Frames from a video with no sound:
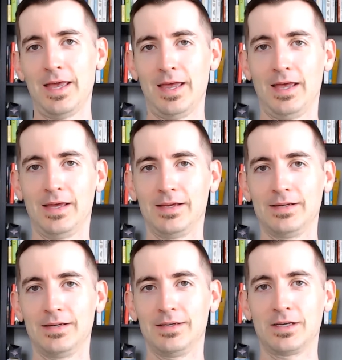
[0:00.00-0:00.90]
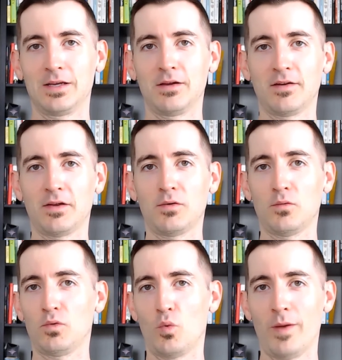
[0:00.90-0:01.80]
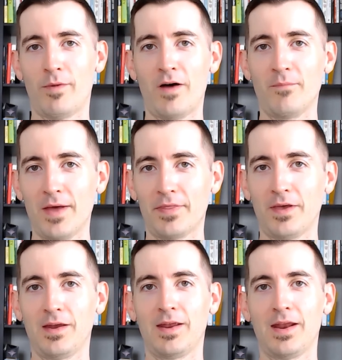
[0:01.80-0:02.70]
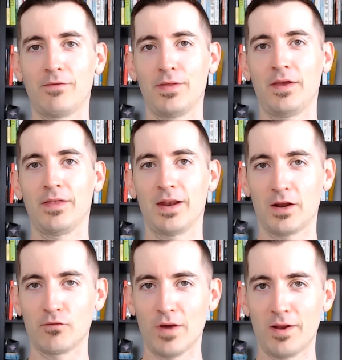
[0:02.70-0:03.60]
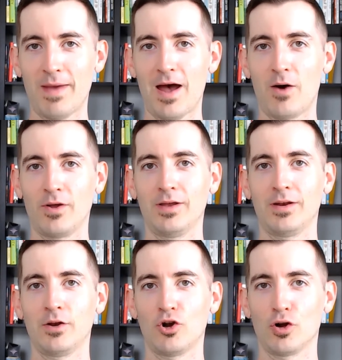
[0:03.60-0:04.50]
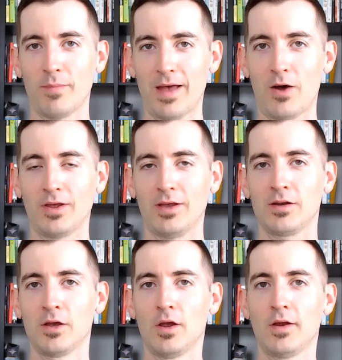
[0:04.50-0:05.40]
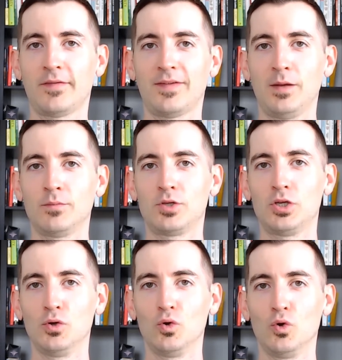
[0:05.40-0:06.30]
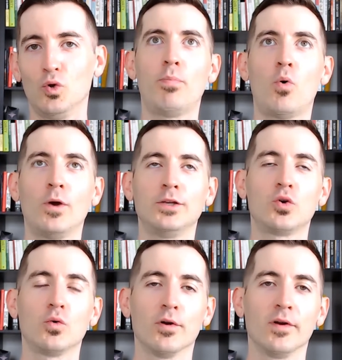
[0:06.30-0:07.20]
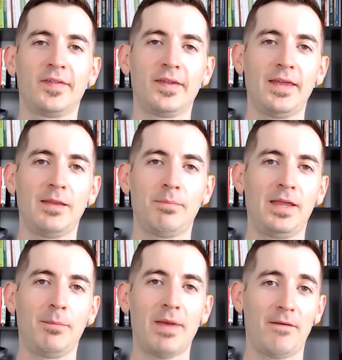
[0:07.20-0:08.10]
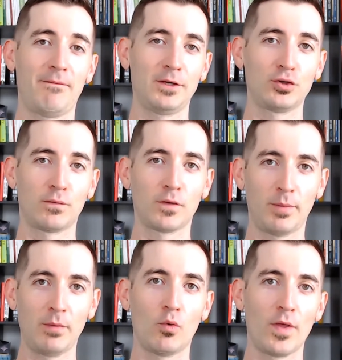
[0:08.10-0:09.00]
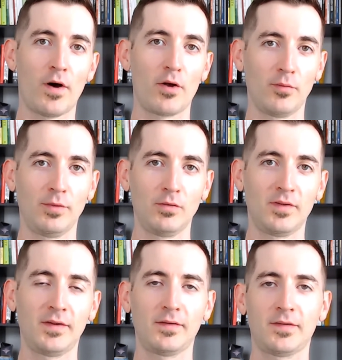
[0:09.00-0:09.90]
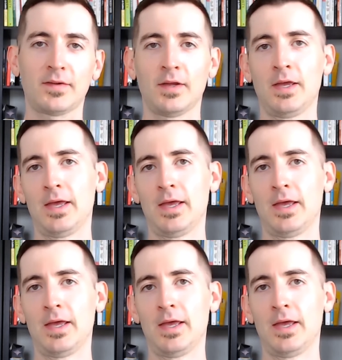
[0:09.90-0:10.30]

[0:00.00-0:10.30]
And the Wim Hof method and everything that I'd read about it and heard about it seemed to point towards it being beneficial for people with autoimmune disease.